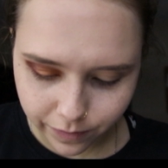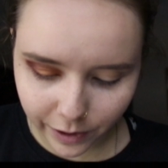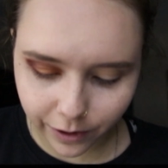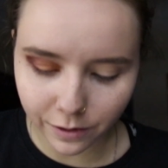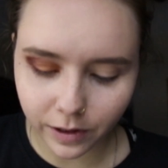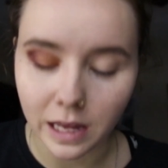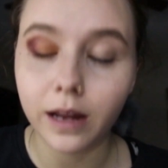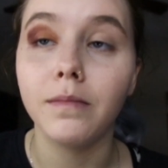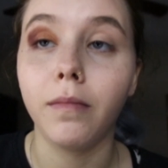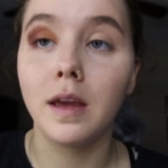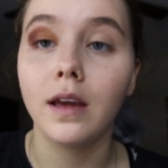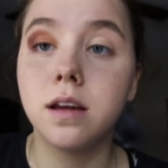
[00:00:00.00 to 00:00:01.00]
are you
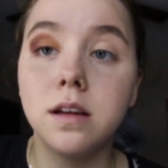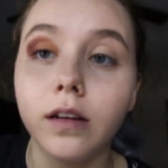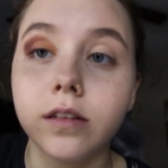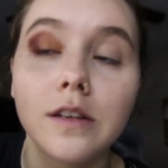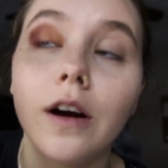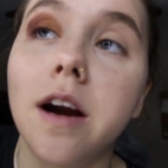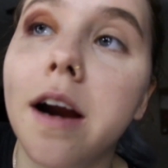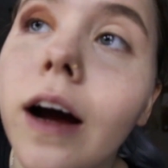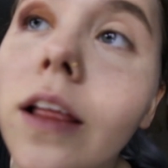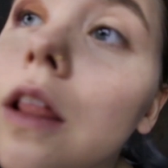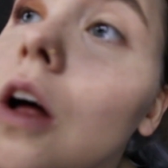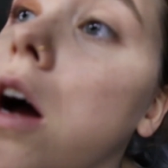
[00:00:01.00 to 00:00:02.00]
kidding me? Sorry,
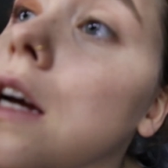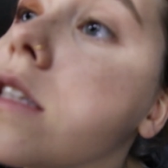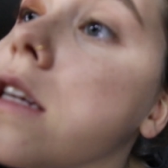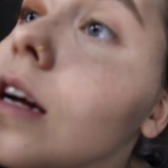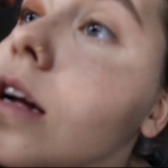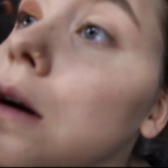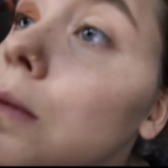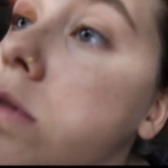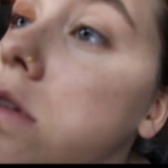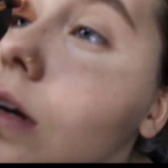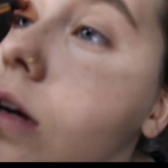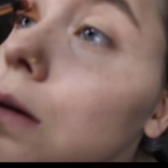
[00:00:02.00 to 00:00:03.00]
I lost it and
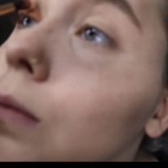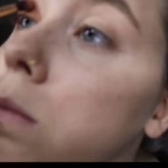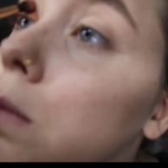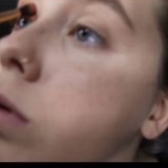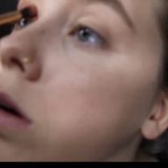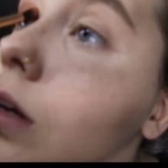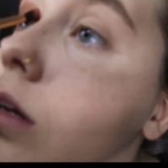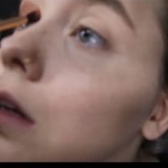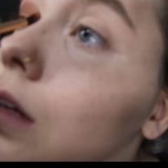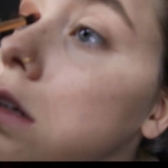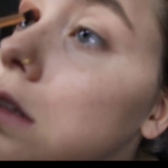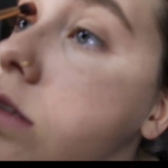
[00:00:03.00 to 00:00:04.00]
was like,
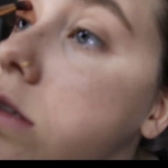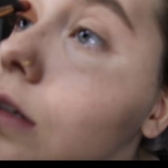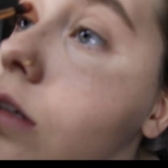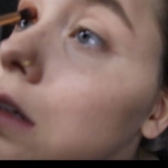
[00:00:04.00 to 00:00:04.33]
what?